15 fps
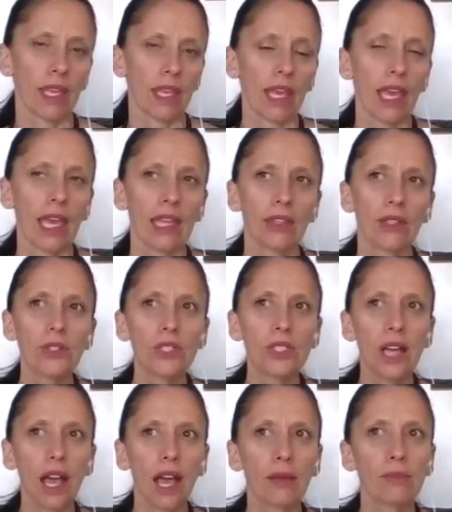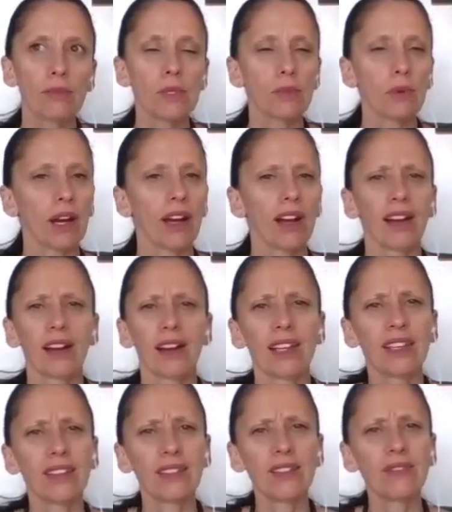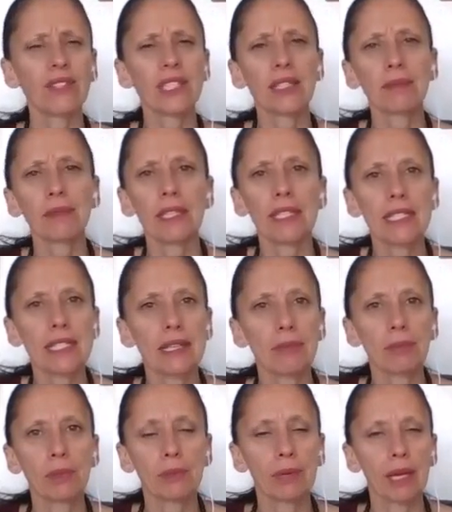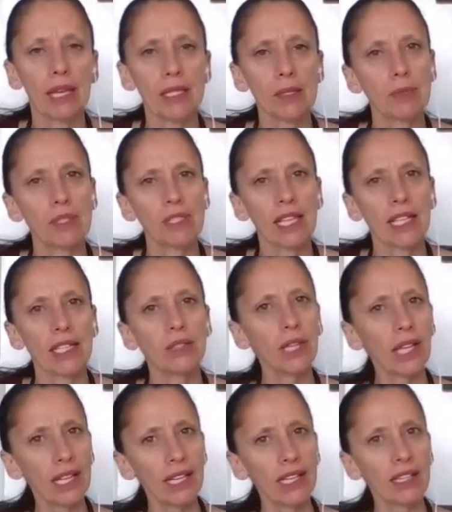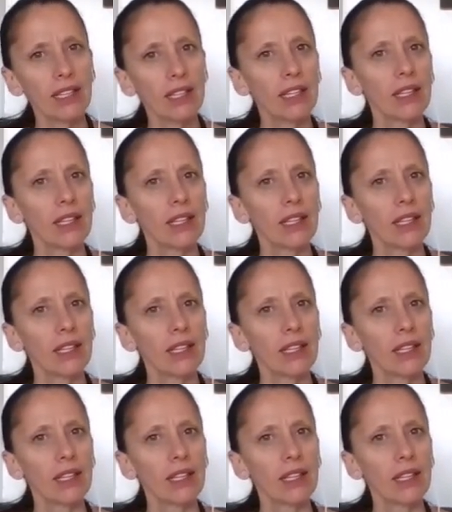And there's times where even something simple, my husband's like, okay,